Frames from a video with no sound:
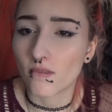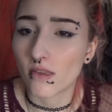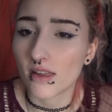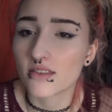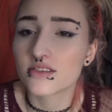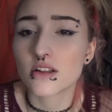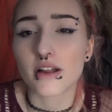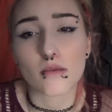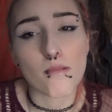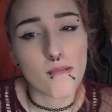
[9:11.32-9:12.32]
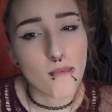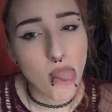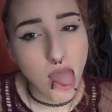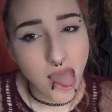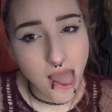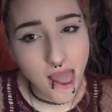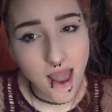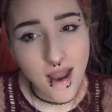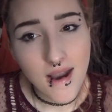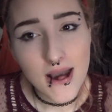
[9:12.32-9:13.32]
I can still like
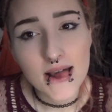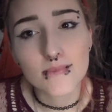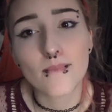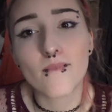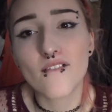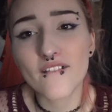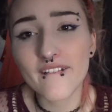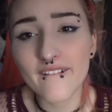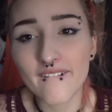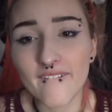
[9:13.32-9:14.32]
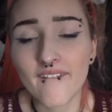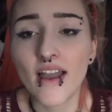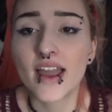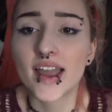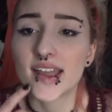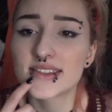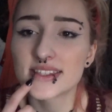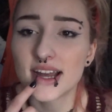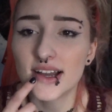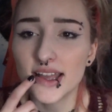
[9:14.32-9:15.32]
move it, it's
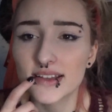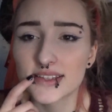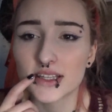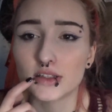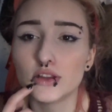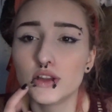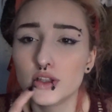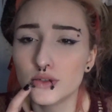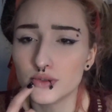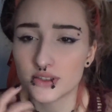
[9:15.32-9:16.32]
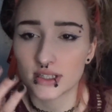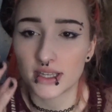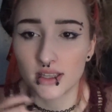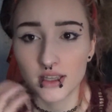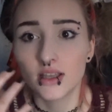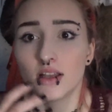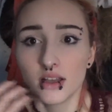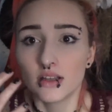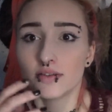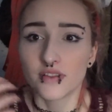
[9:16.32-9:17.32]
not as like loose, like
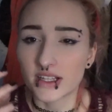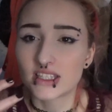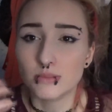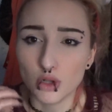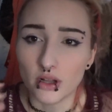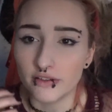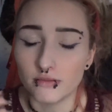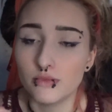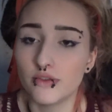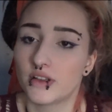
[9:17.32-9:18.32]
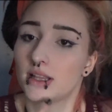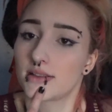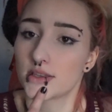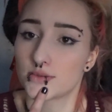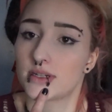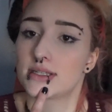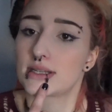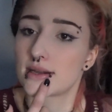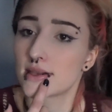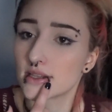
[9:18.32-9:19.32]
flexible of moving like this one is. And
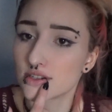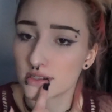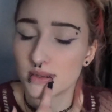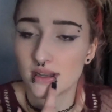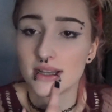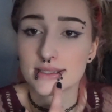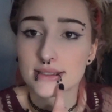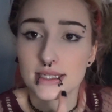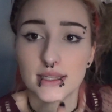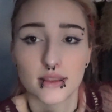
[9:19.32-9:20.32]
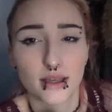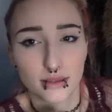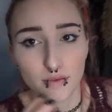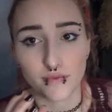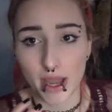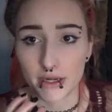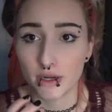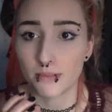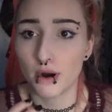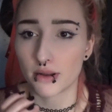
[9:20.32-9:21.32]
I think it's just because it's in like the
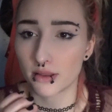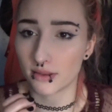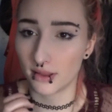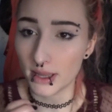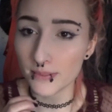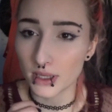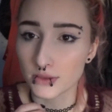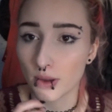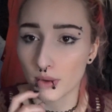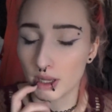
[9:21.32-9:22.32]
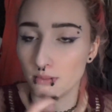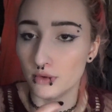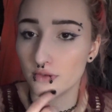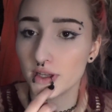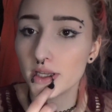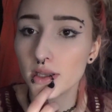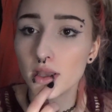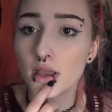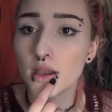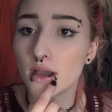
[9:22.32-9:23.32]
fattier part of the lip. That's why when I move it
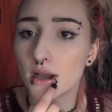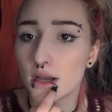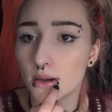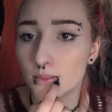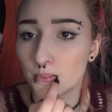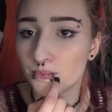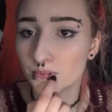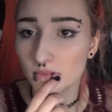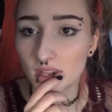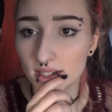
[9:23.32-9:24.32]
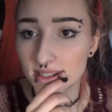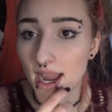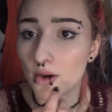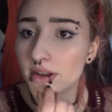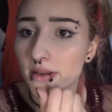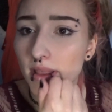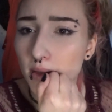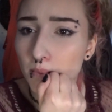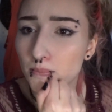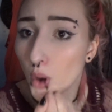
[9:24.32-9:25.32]
down, it
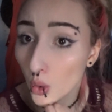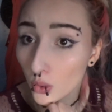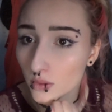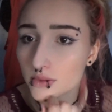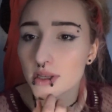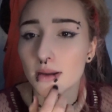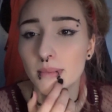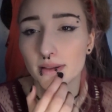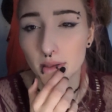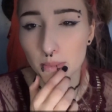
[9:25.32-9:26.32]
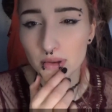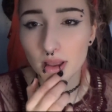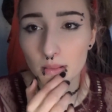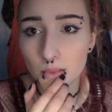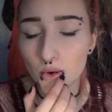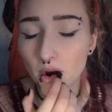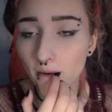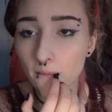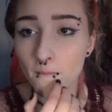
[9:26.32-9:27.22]
like pulls on my lip a lot more.